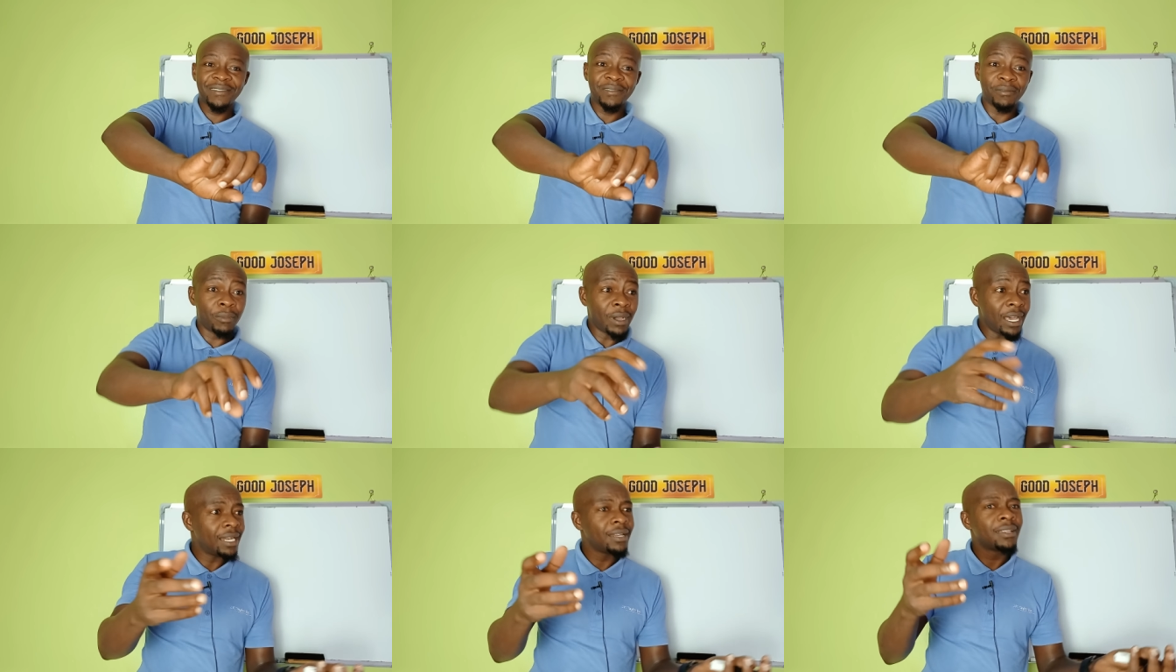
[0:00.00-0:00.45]

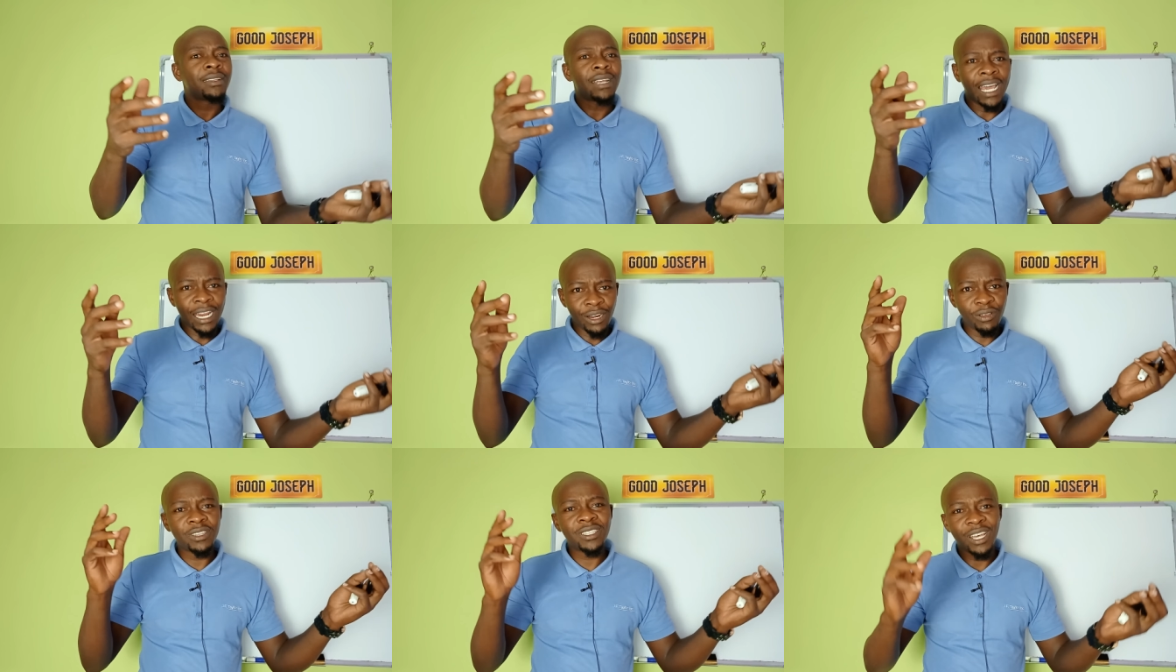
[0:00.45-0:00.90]
Well,
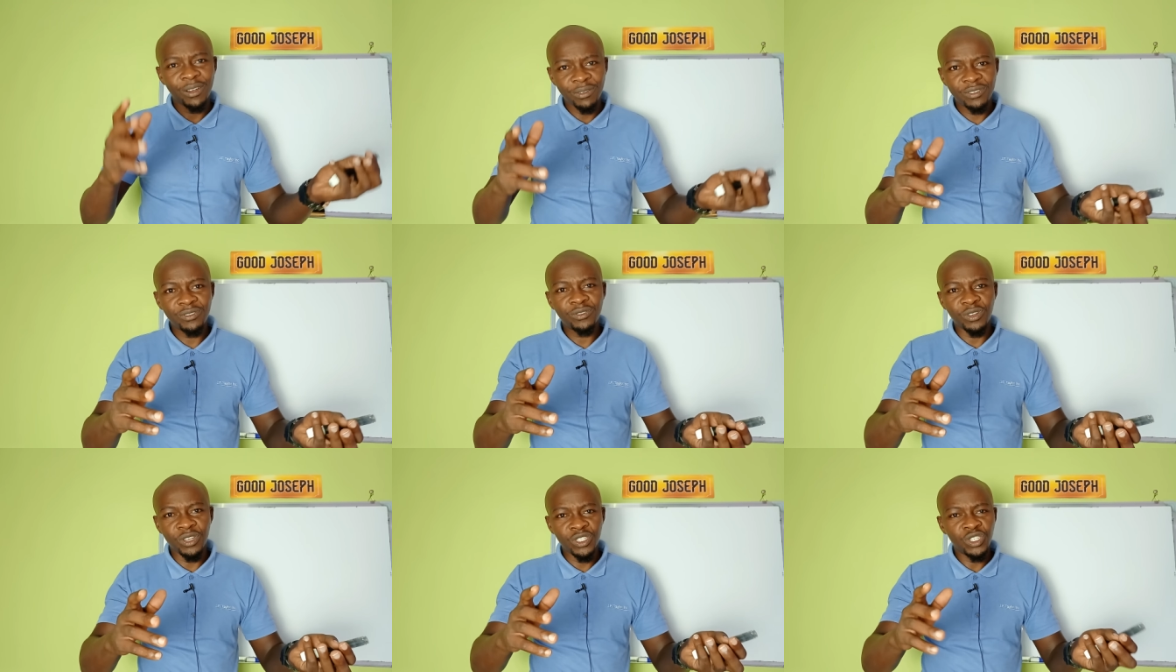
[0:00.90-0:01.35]
I know it
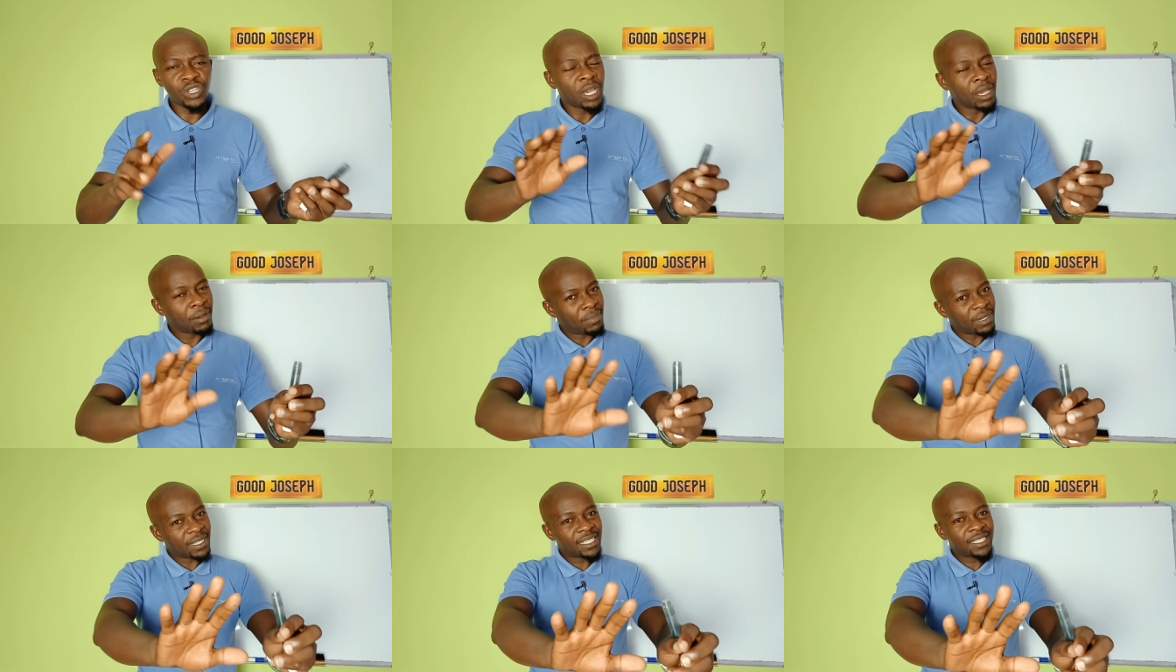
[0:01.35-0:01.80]
sounds strange,
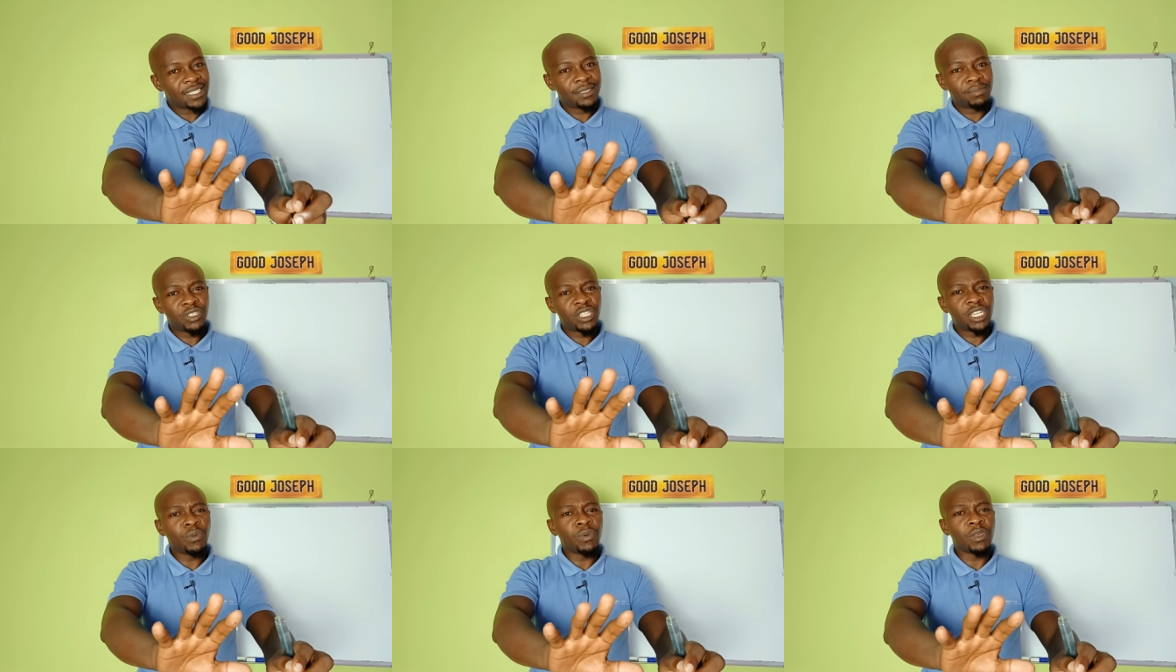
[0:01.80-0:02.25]
but
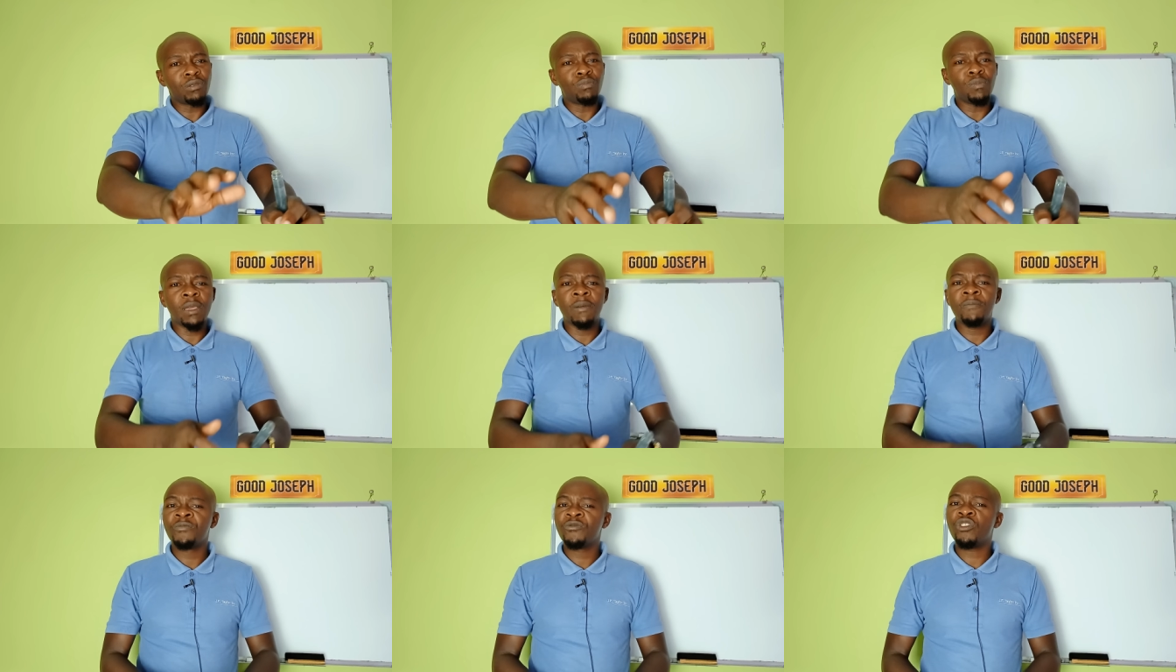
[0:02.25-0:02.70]
stay with
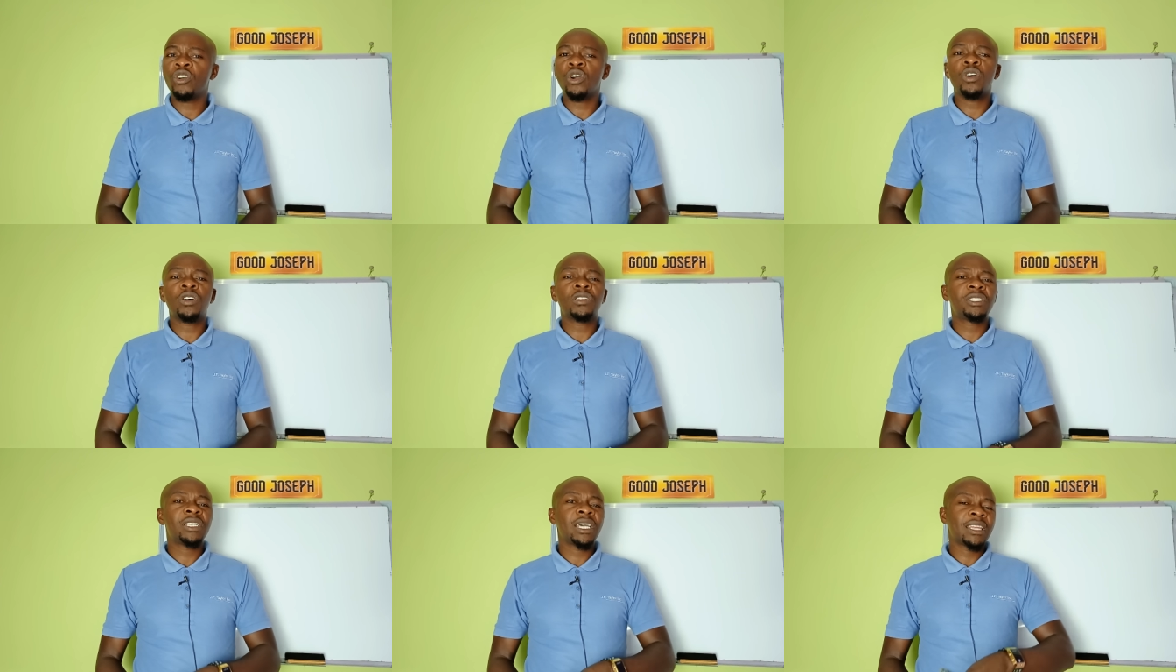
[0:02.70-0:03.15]
me. For
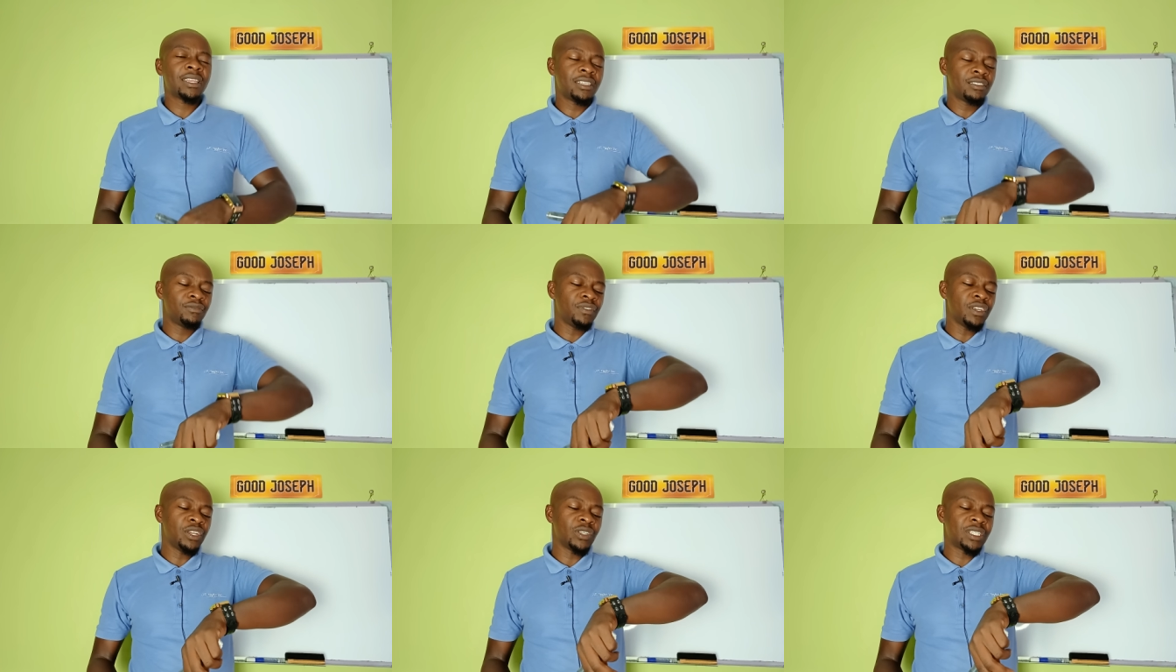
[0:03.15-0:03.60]
God's sake,
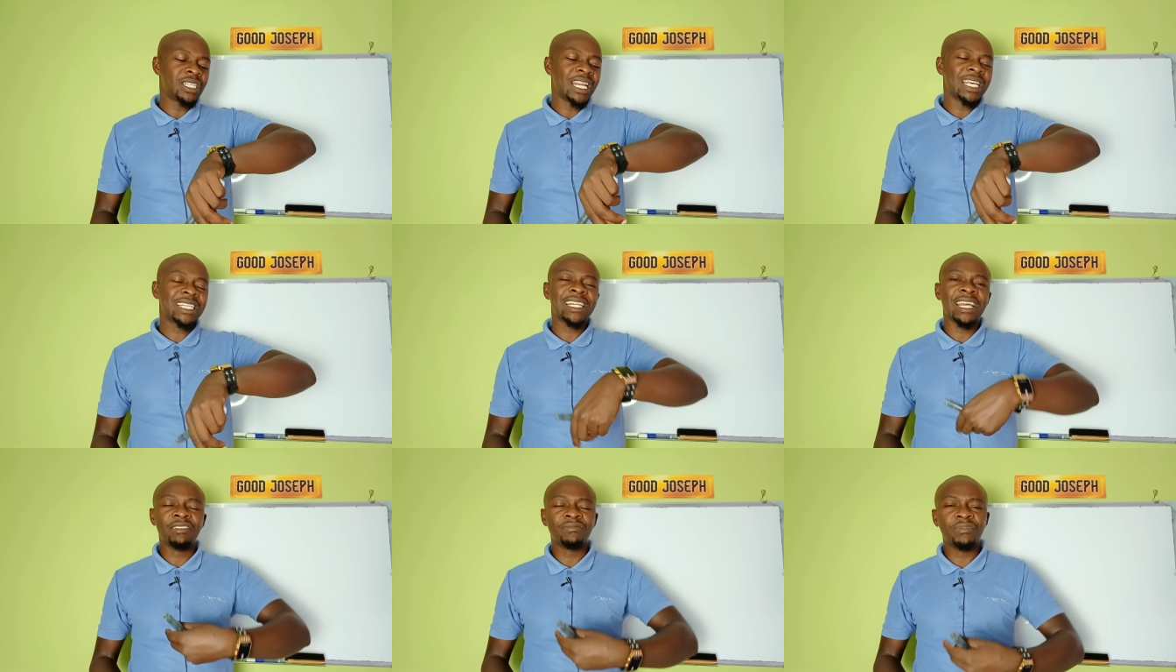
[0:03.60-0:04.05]
this video is
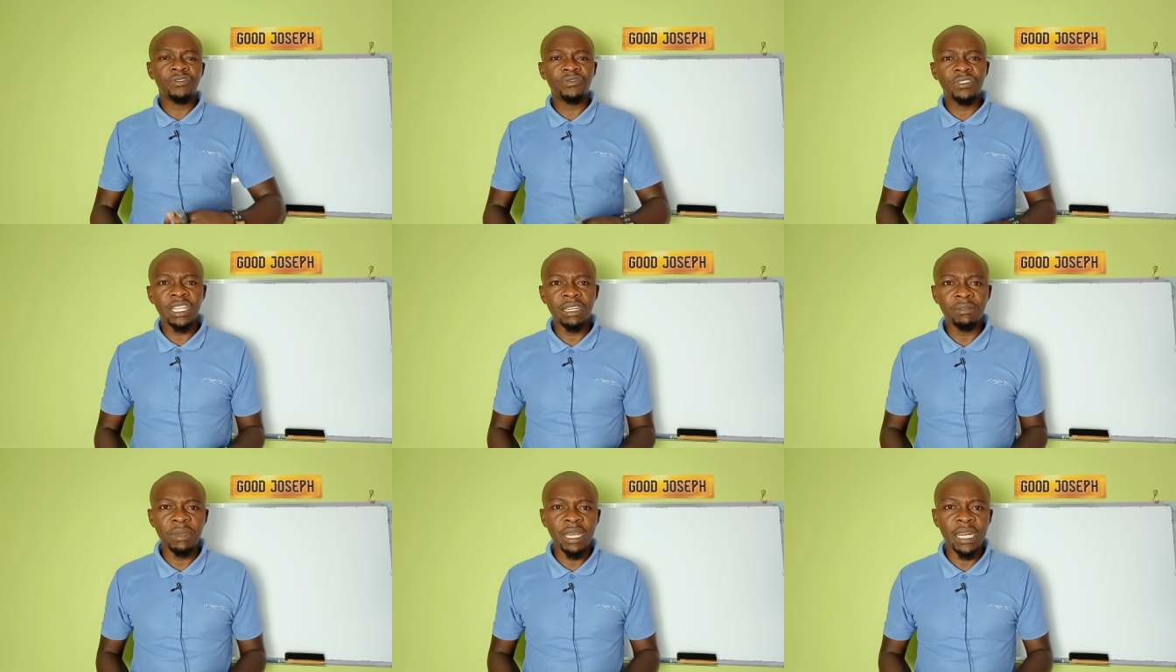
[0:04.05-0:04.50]
less than
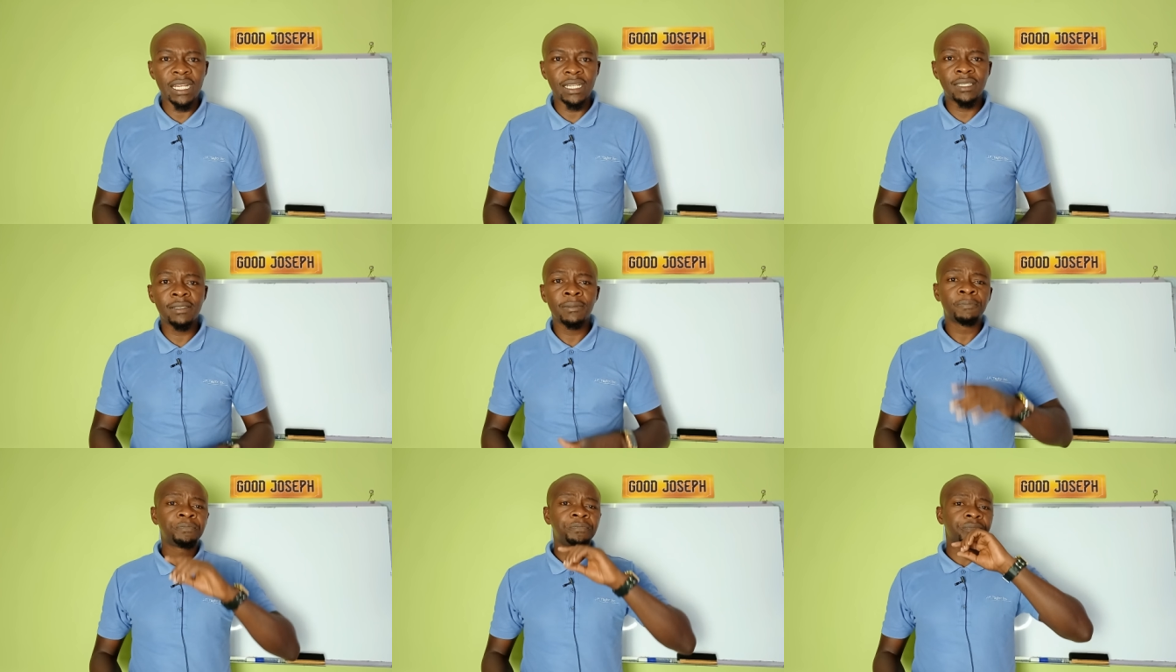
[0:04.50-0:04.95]
15
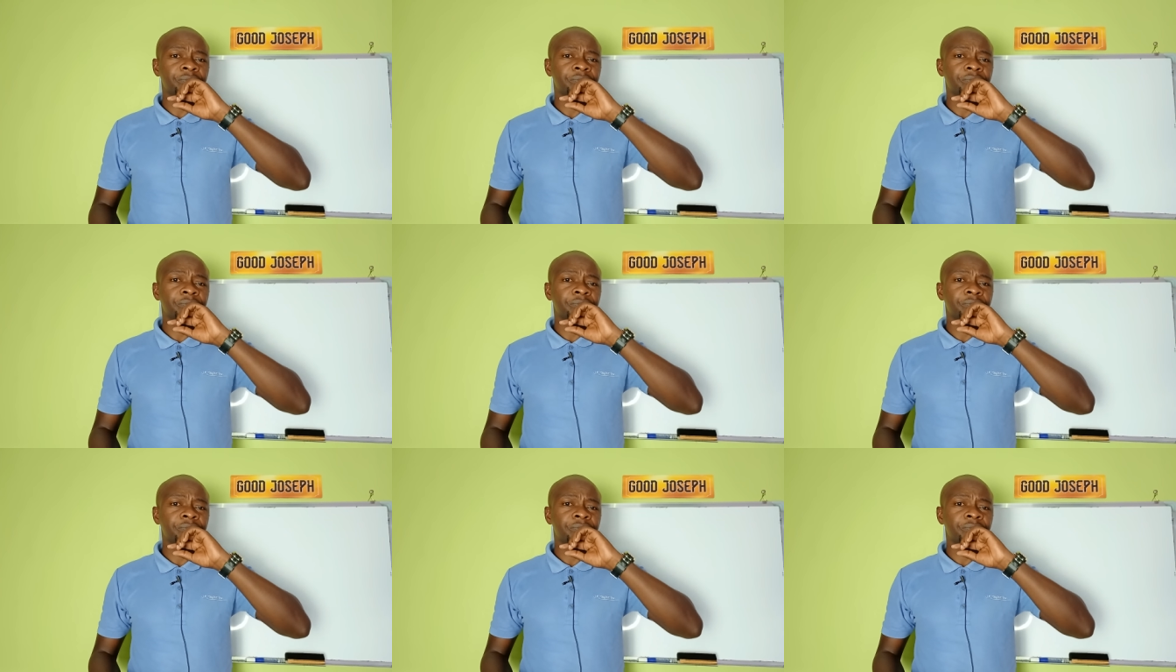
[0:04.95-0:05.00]
minutes.